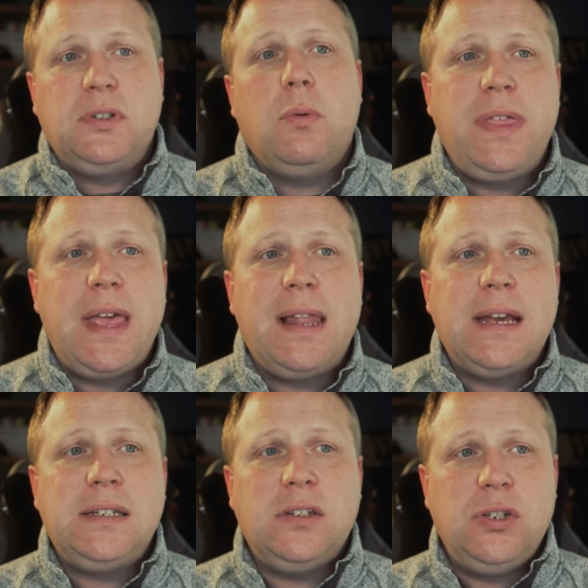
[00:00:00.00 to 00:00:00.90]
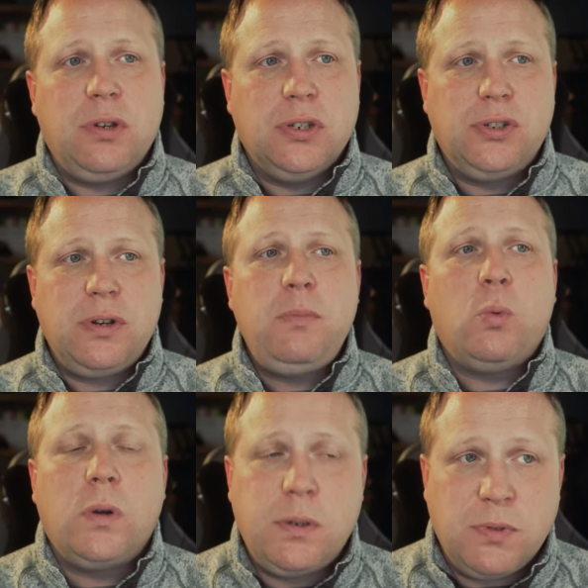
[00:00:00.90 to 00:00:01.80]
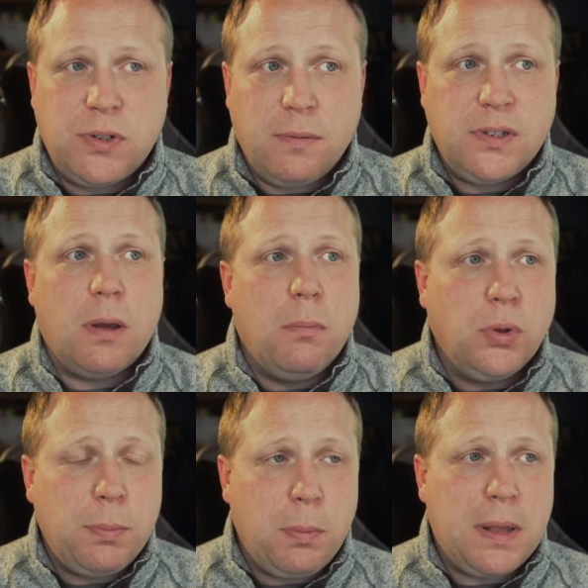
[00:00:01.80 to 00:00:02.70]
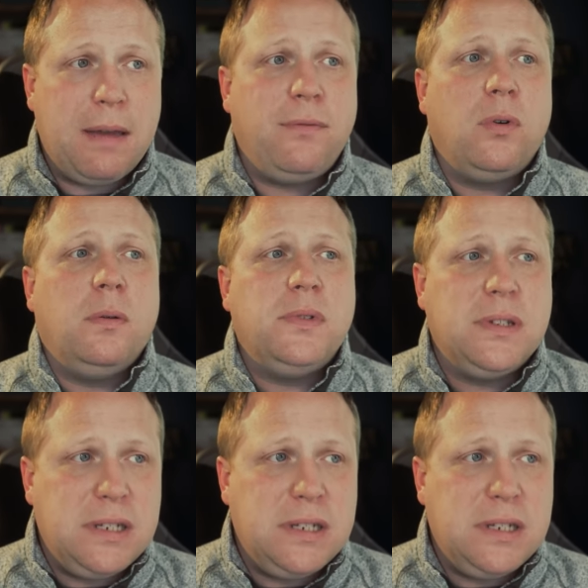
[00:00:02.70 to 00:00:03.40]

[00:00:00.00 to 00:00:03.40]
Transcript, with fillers: So with that license, you can stream your worship service on multiple platforms,